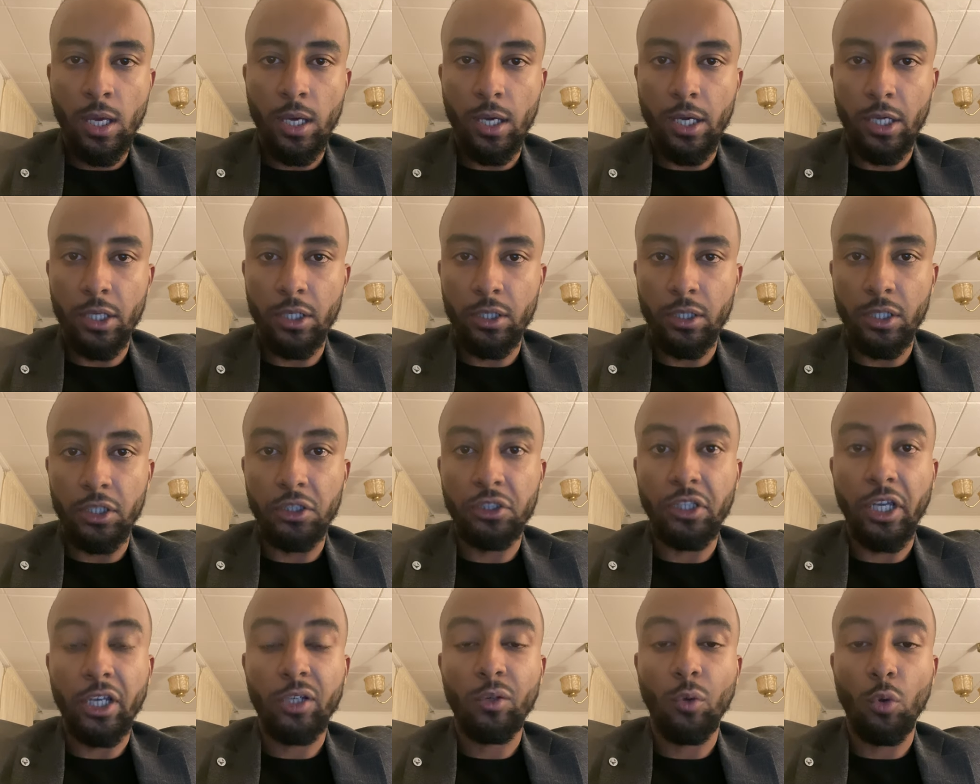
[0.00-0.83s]
in
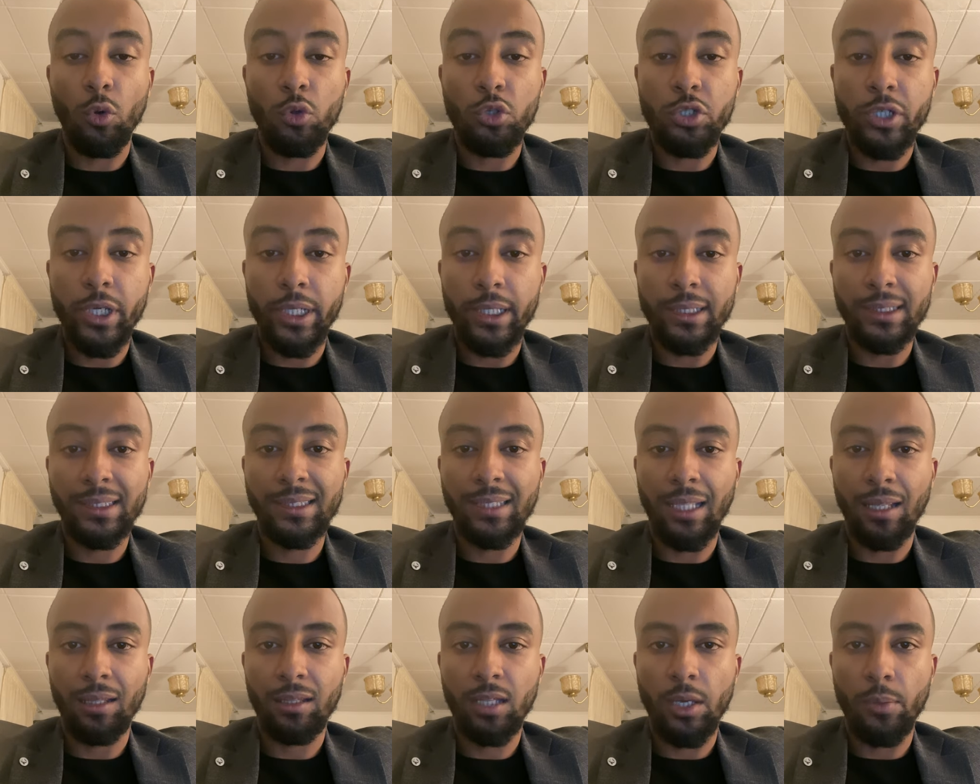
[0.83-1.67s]
technology and
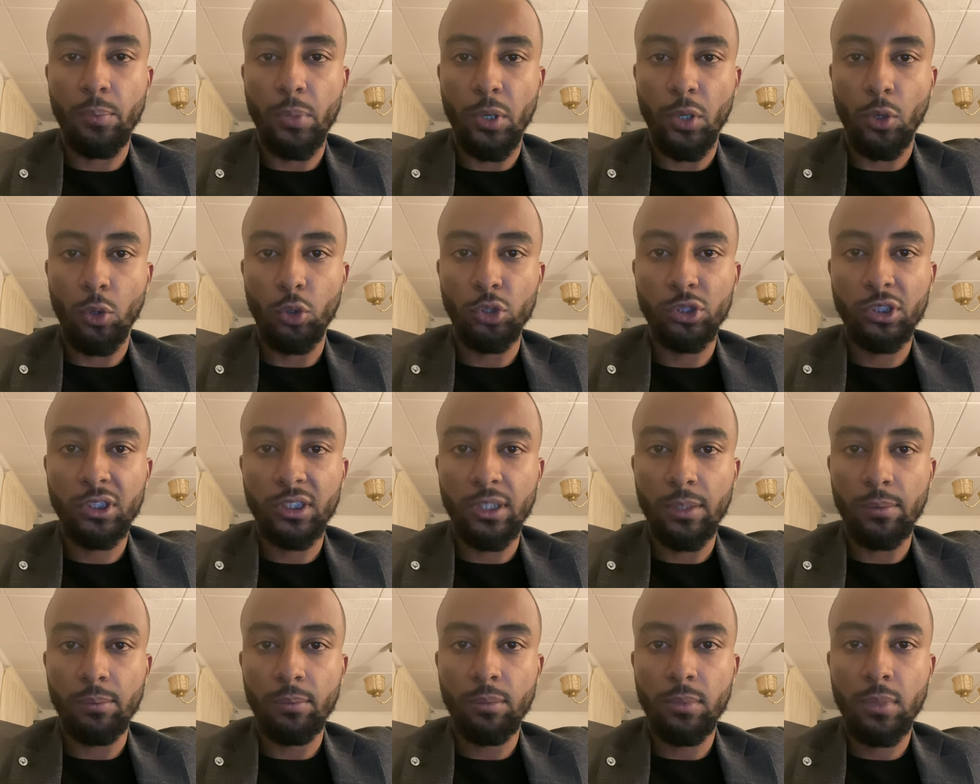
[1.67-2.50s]
startup
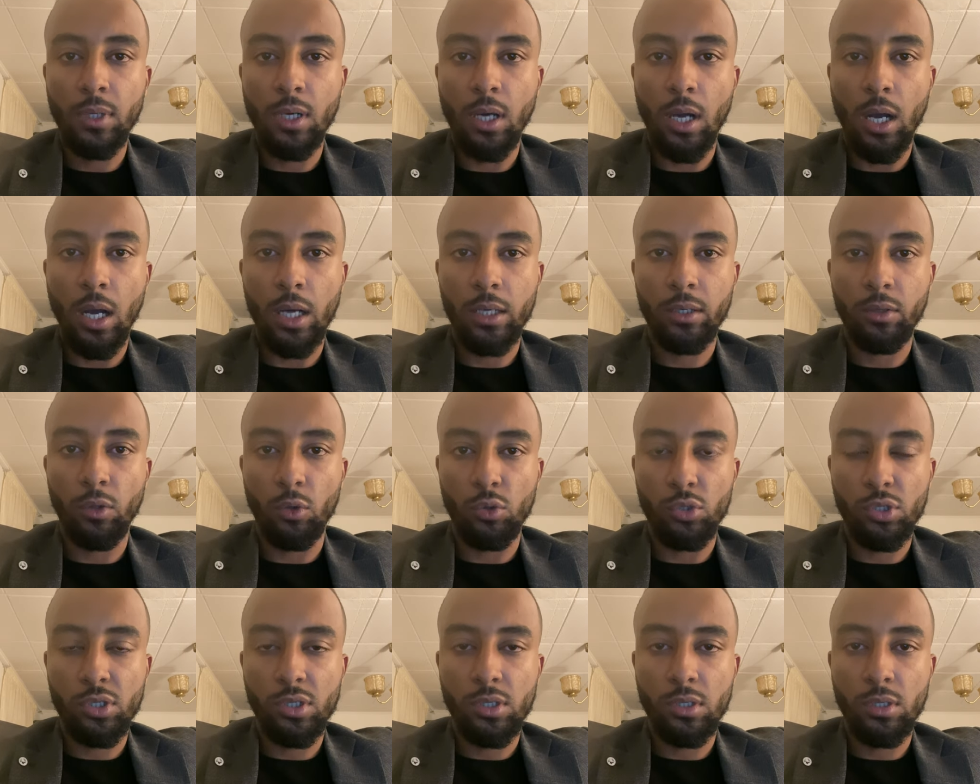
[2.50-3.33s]
ecosystem
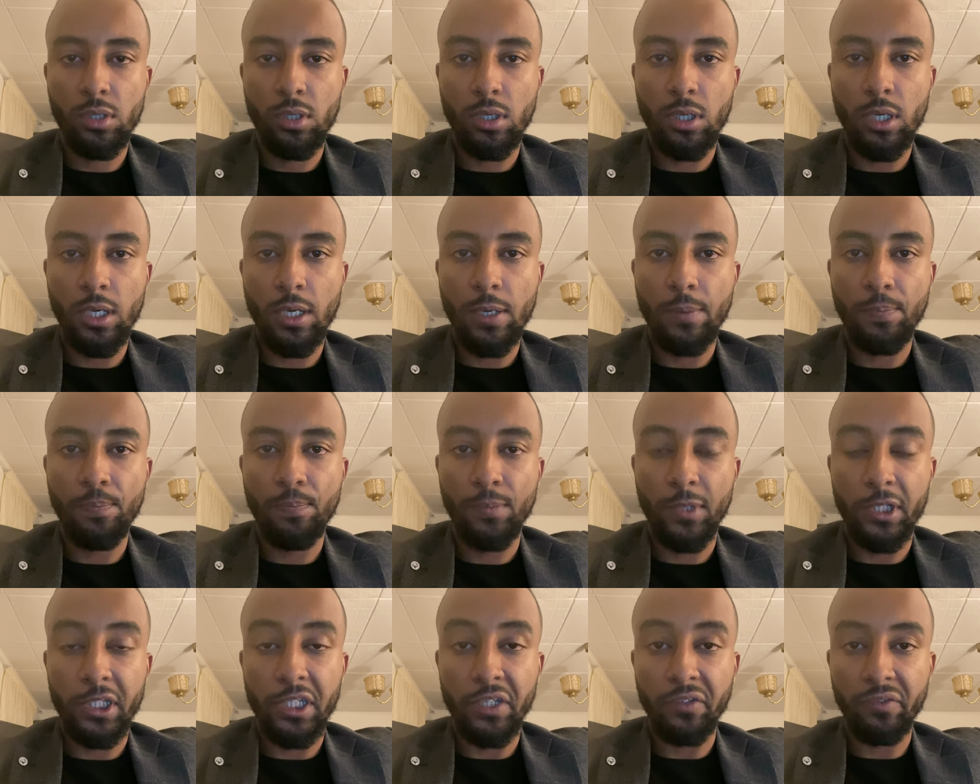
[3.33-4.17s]
across
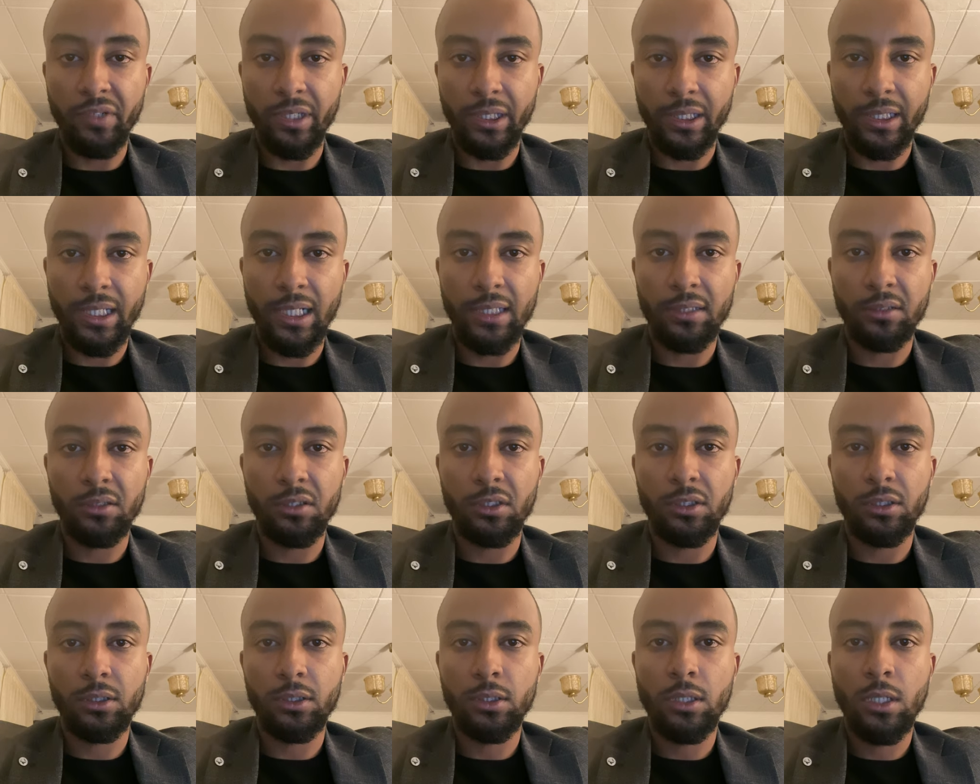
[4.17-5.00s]
different
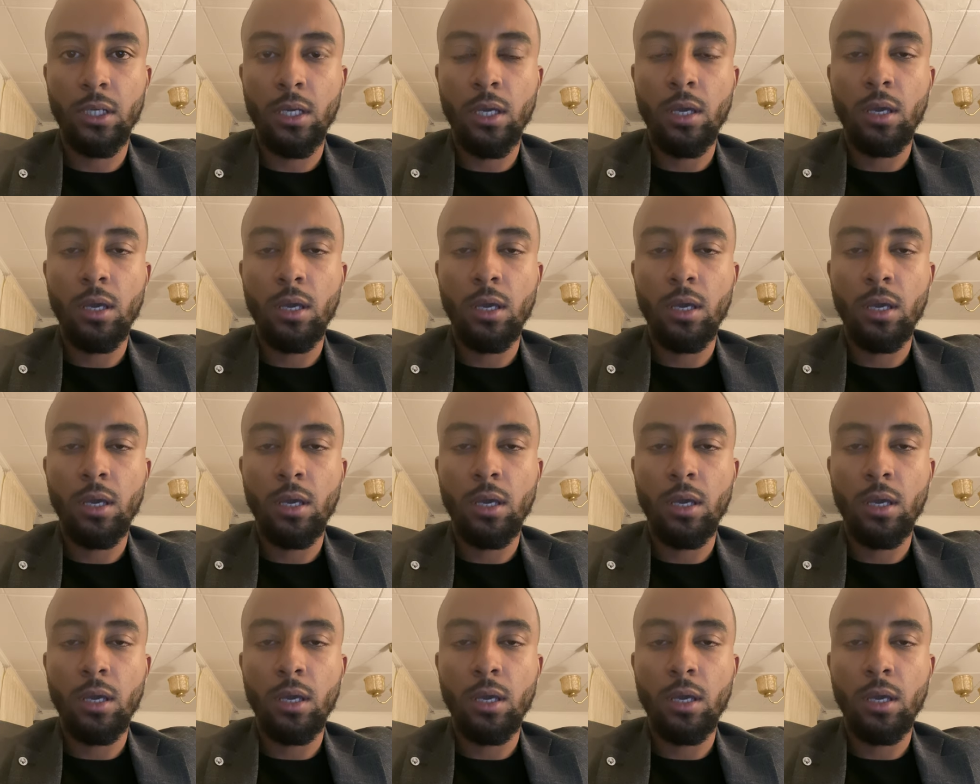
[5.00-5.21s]
countries,